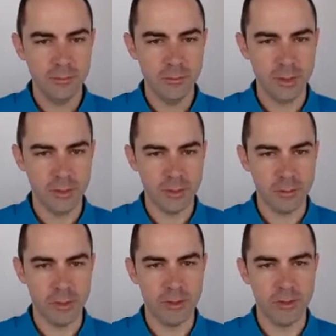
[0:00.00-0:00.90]
There is a
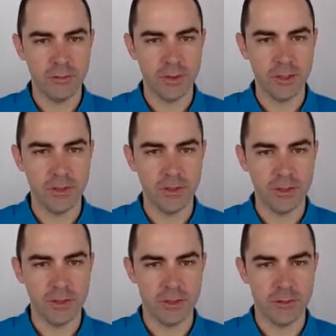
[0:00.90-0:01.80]
person, right,
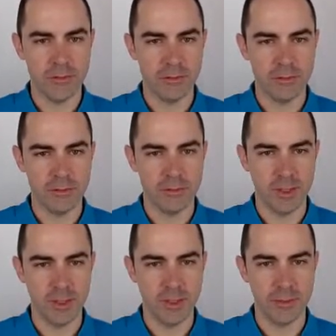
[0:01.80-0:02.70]

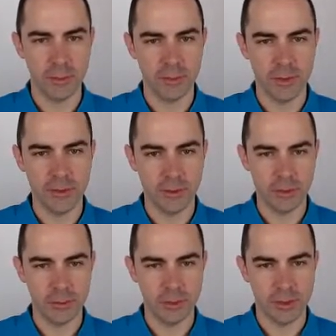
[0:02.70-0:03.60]
and it's moving
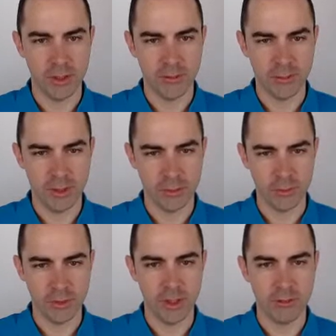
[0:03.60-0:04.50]
towards the left. That's
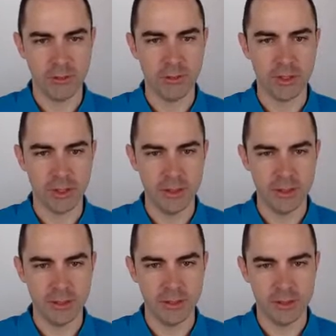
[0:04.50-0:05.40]
what the arrow
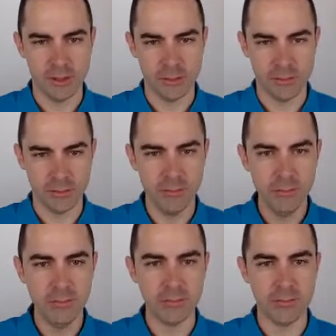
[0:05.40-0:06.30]
indicates. This is
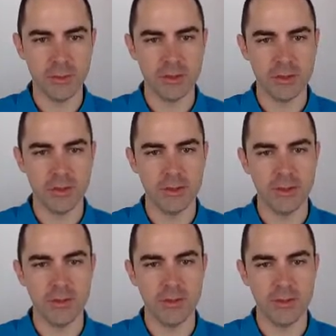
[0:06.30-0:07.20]
the
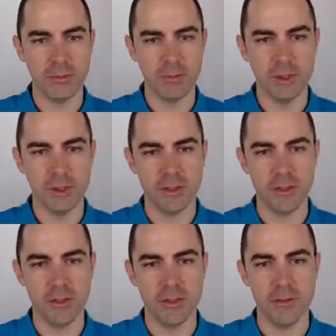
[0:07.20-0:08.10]
sensor, so the
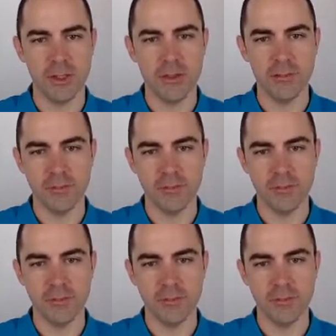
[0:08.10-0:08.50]
pixel array.